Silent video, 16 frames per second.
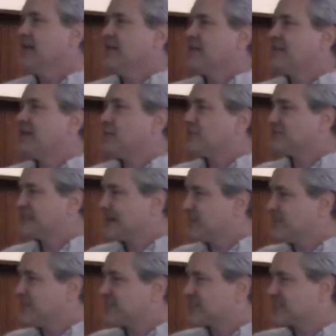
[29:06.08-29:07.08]
that was
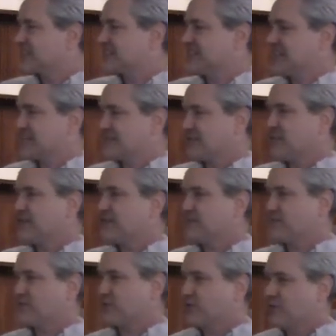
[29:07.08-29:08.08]
able to successfully
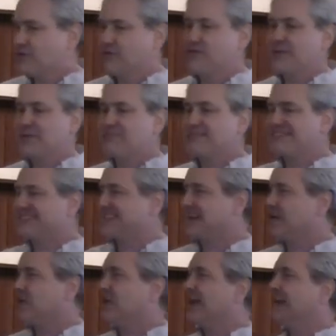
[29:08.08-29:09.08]
prove that
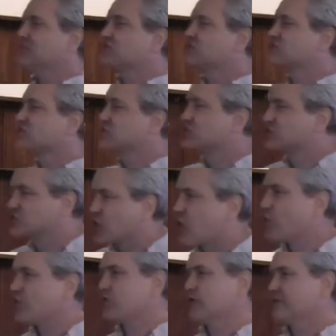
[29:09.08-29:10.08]
Mattel had
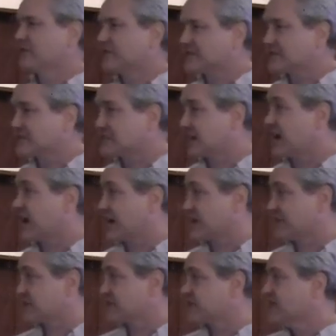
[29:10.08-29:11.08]
stolen the
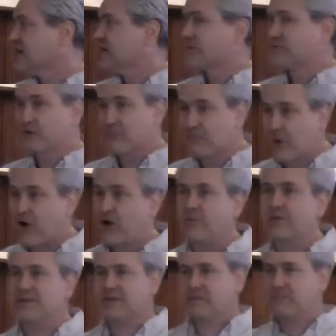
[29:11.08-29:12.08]
designs for
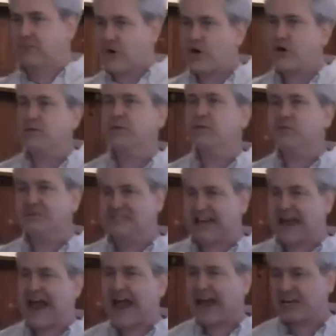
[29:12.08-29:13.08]
Barbie, that Barbie was
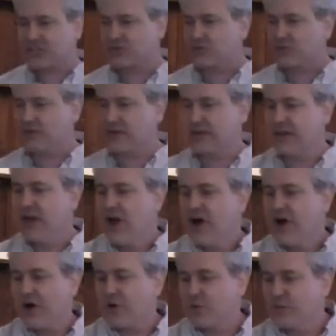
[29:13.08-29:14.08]
actually
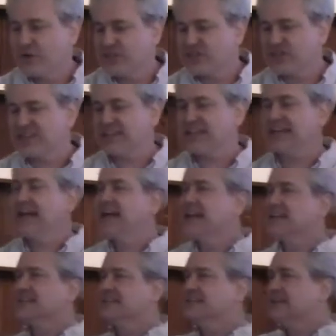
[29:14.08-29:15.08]
originally
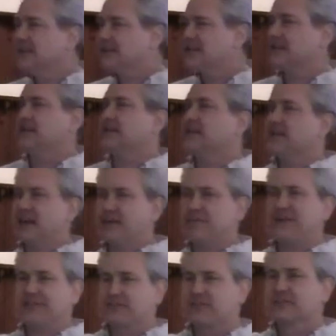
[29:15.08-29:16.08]
Lily,
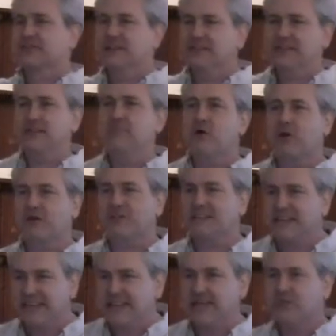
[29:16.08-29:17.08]
named after Lily
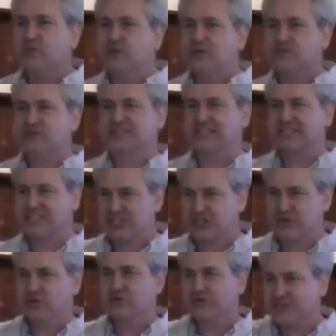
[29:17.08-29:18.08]
Marlene, which was a
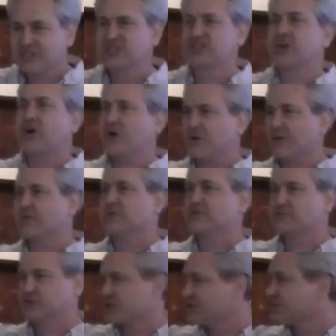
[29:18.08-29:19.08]
children's doll that was
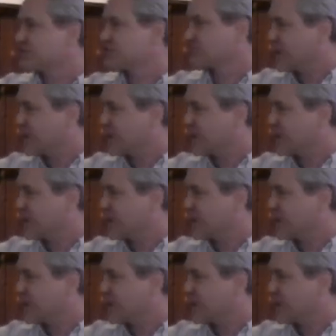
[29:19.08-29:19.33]
produced